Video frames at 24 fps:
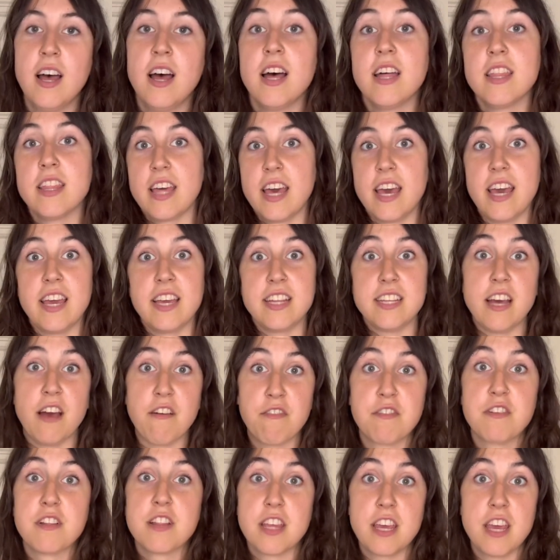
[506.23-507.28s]
They
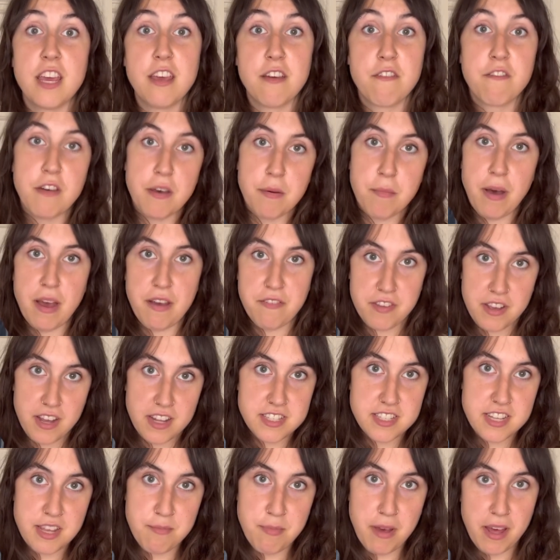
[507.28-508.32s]
definitely fit my
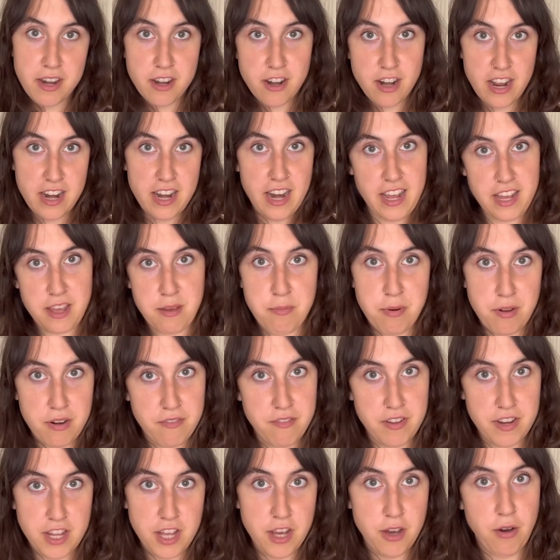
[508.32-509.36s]
fiance better, and I can put a
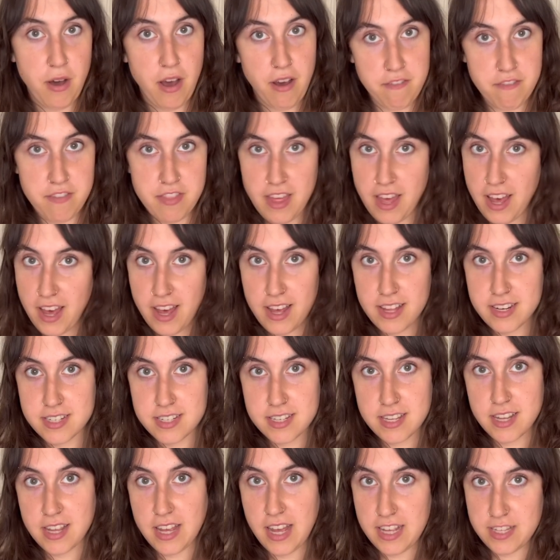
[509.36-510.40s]
video of that
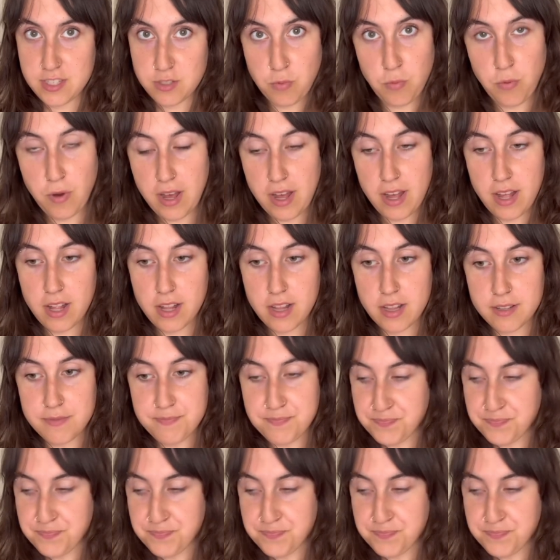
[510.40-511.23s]
as well.